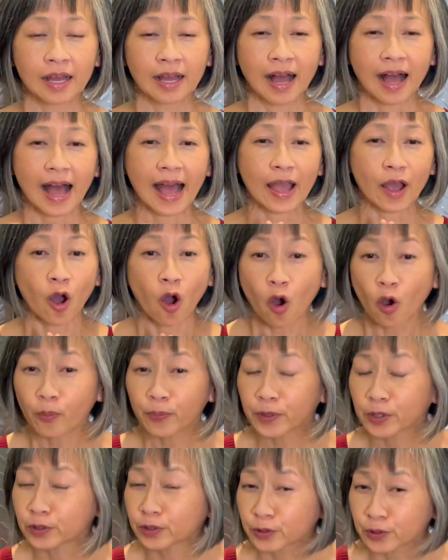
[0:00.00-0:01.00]
I
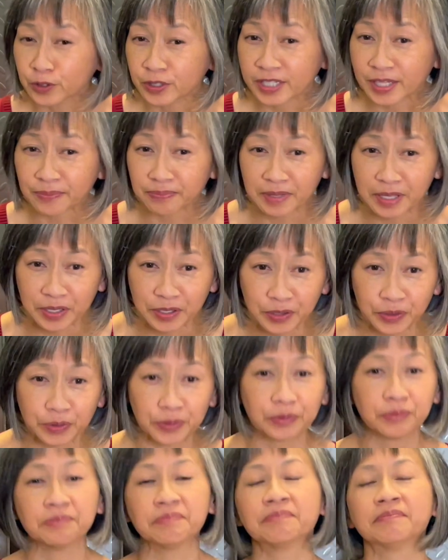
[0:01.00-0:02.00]
hope you learned something
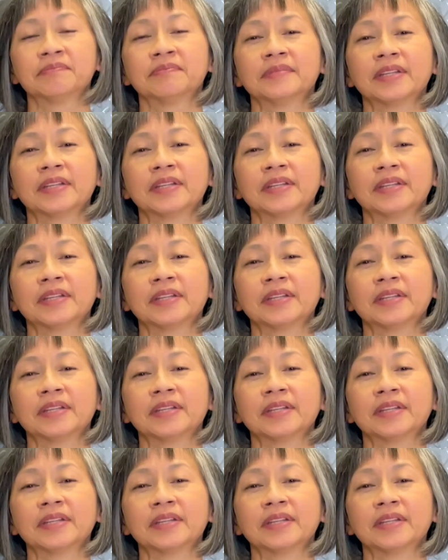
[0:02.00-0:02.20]
new